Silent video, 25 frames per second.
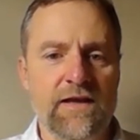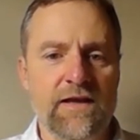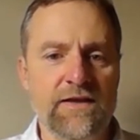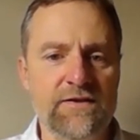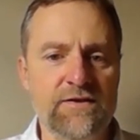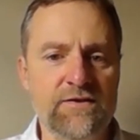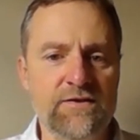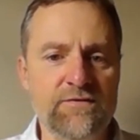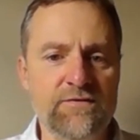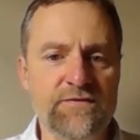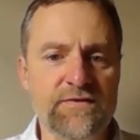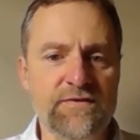
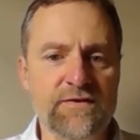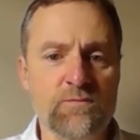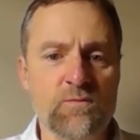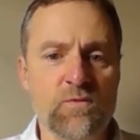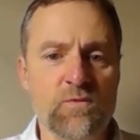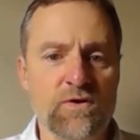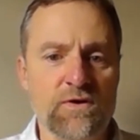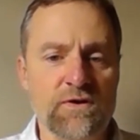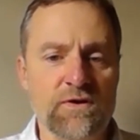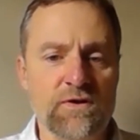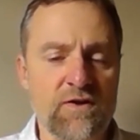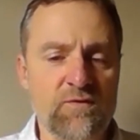And you feel
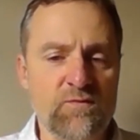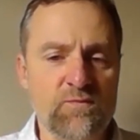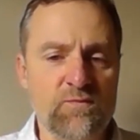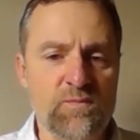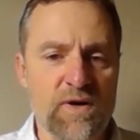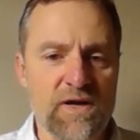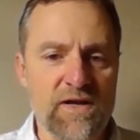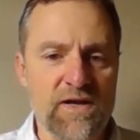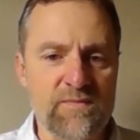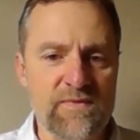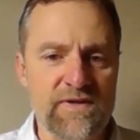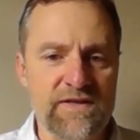more loved
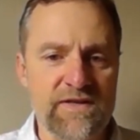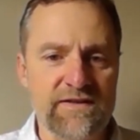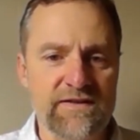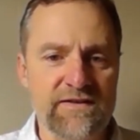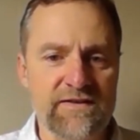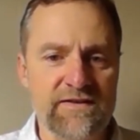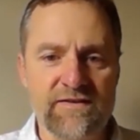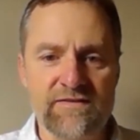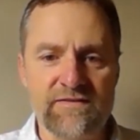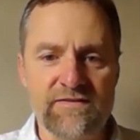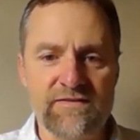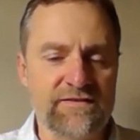by
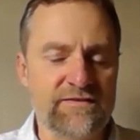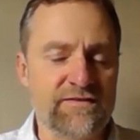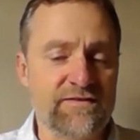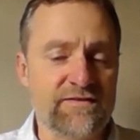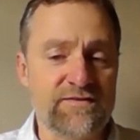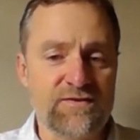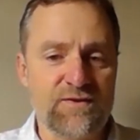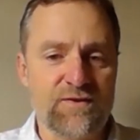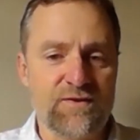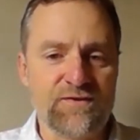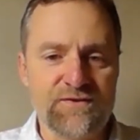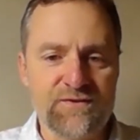me because I
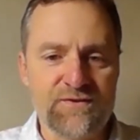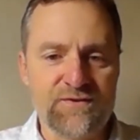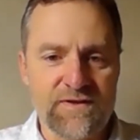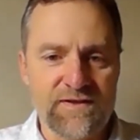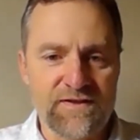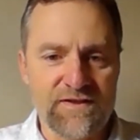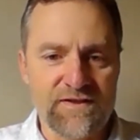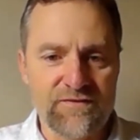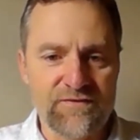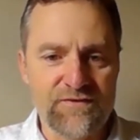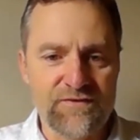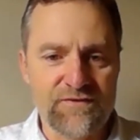just told you I
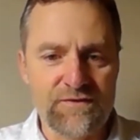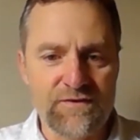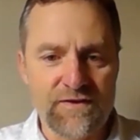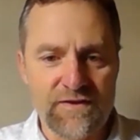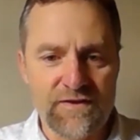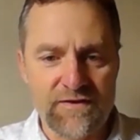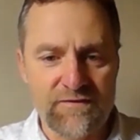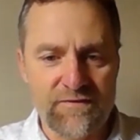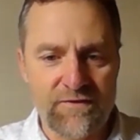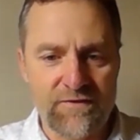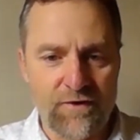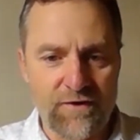loved you
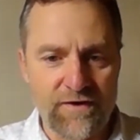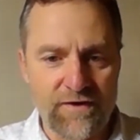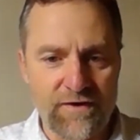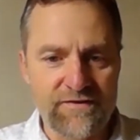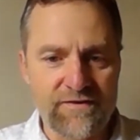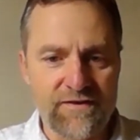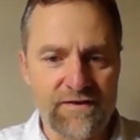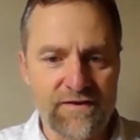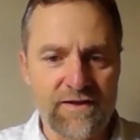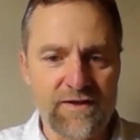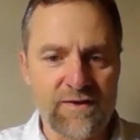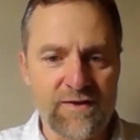like 30
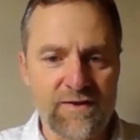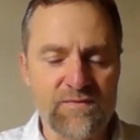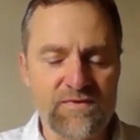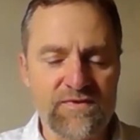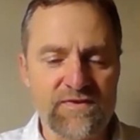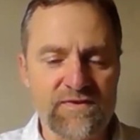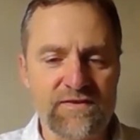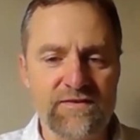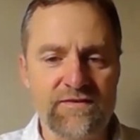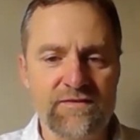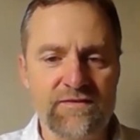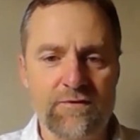
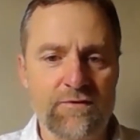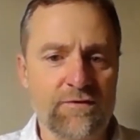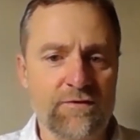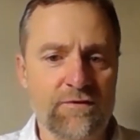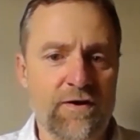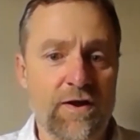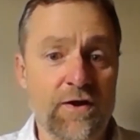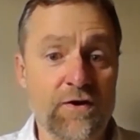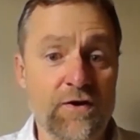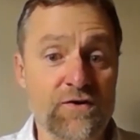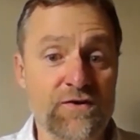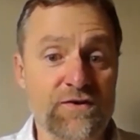times or
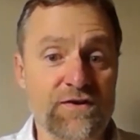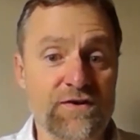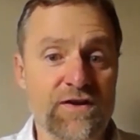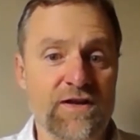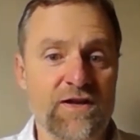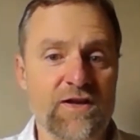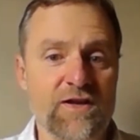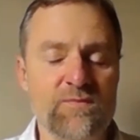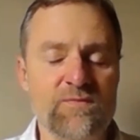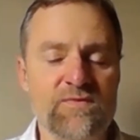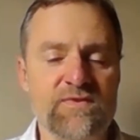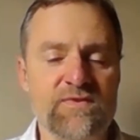100
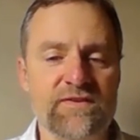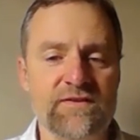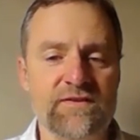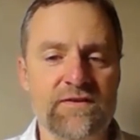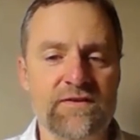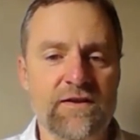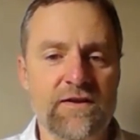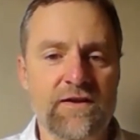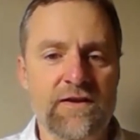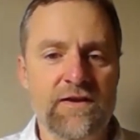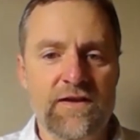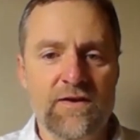times.
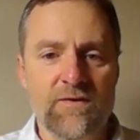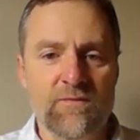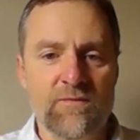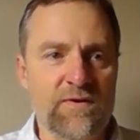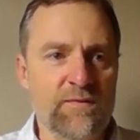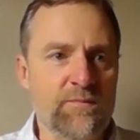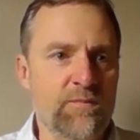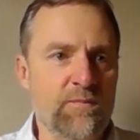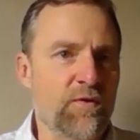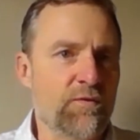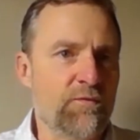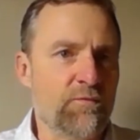And
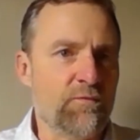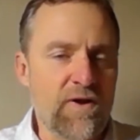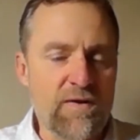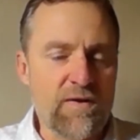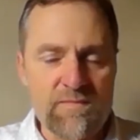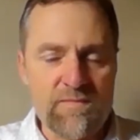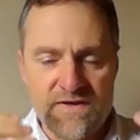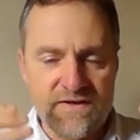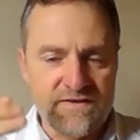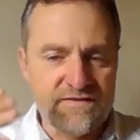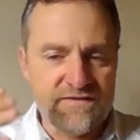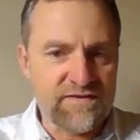we both
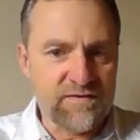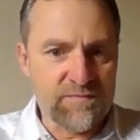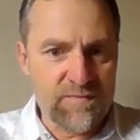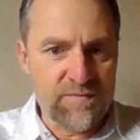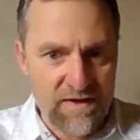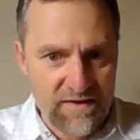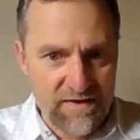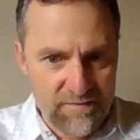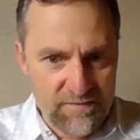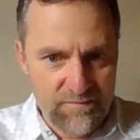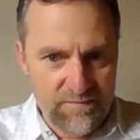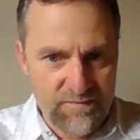reminisced
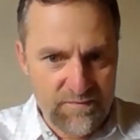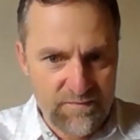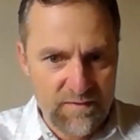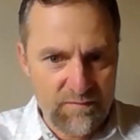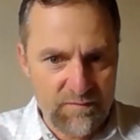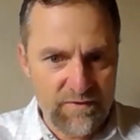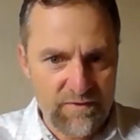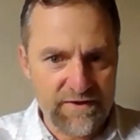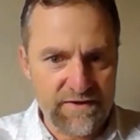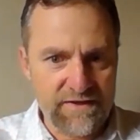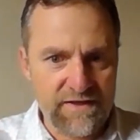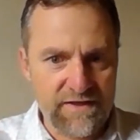about a
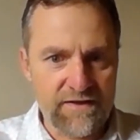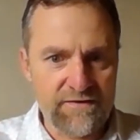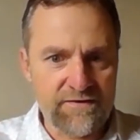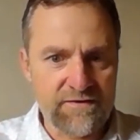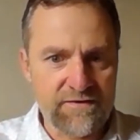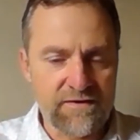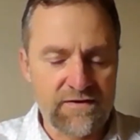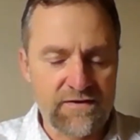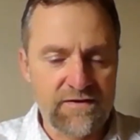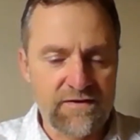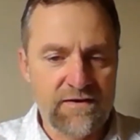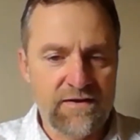memory
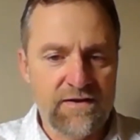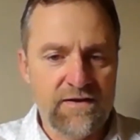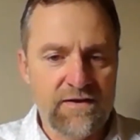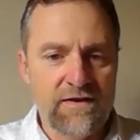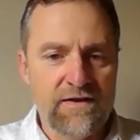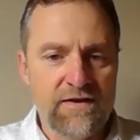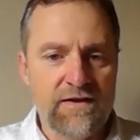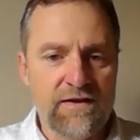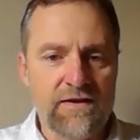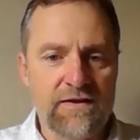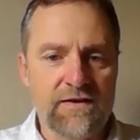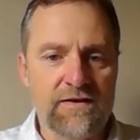together.
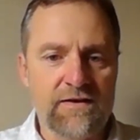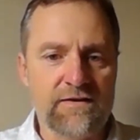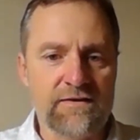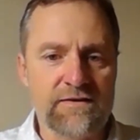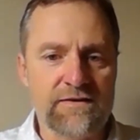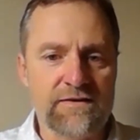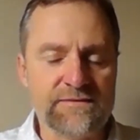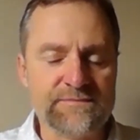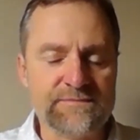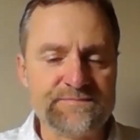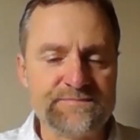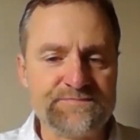
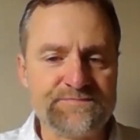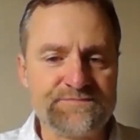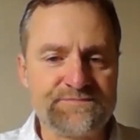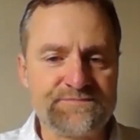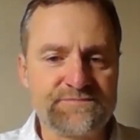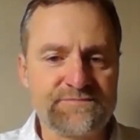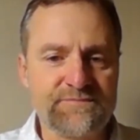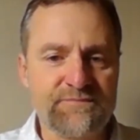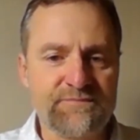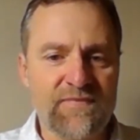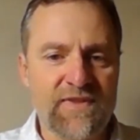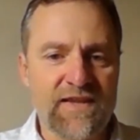
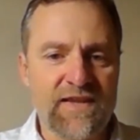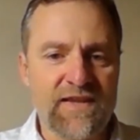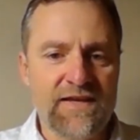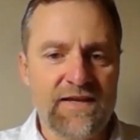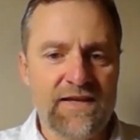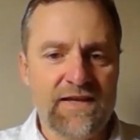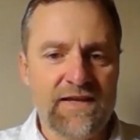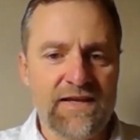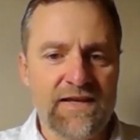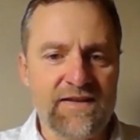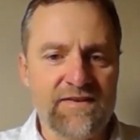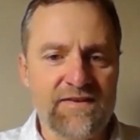
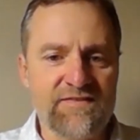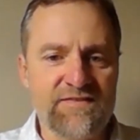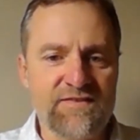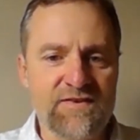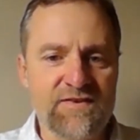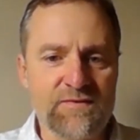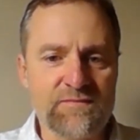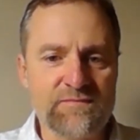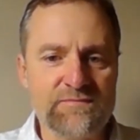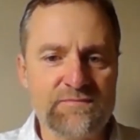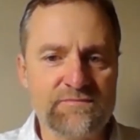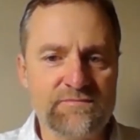And
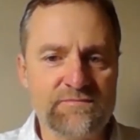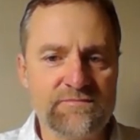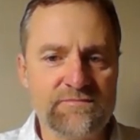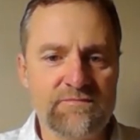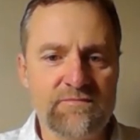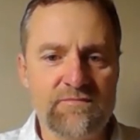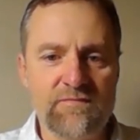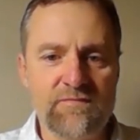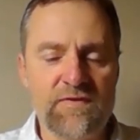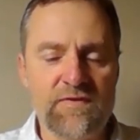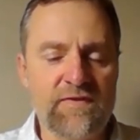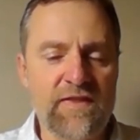so
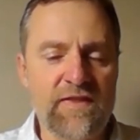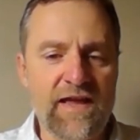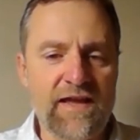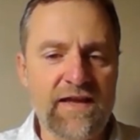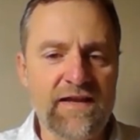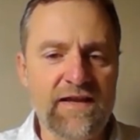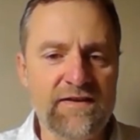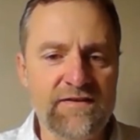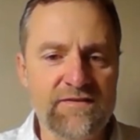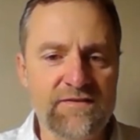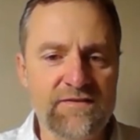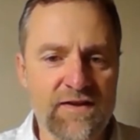
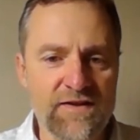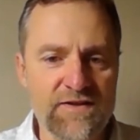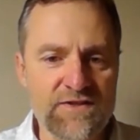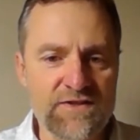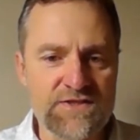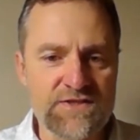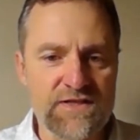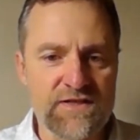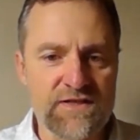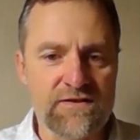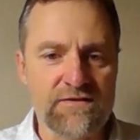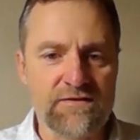that in a
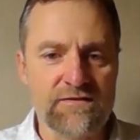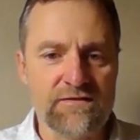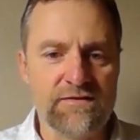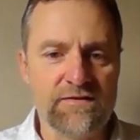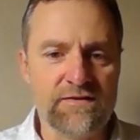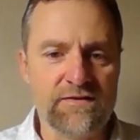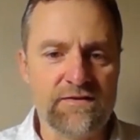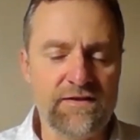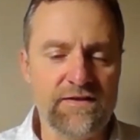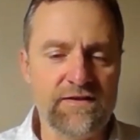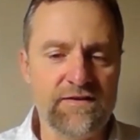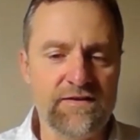
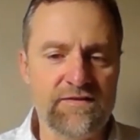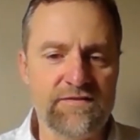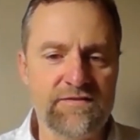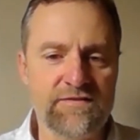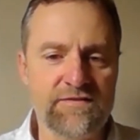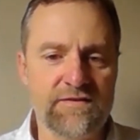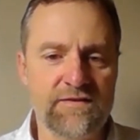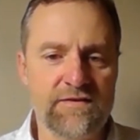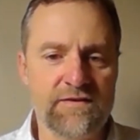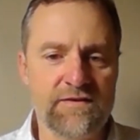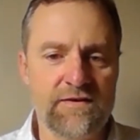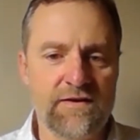nutshell
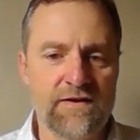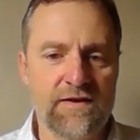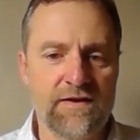is